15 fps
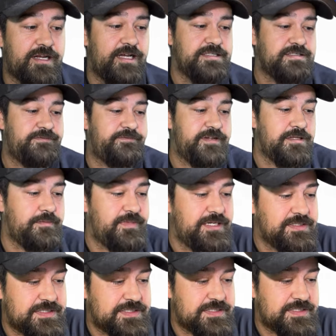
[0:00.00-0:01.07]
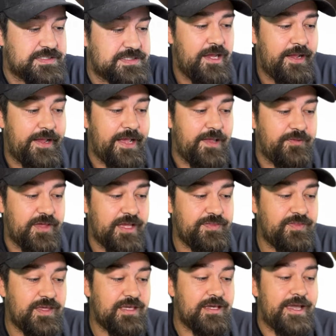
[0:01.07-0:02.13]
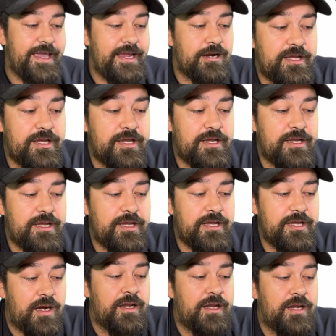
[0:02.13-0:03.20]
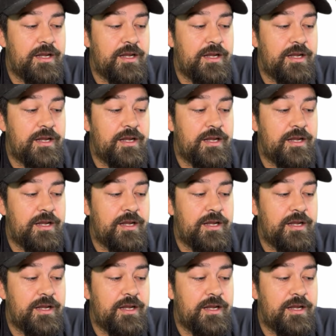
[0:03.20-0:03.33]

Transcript: kinds of filaments. And then the ERYONE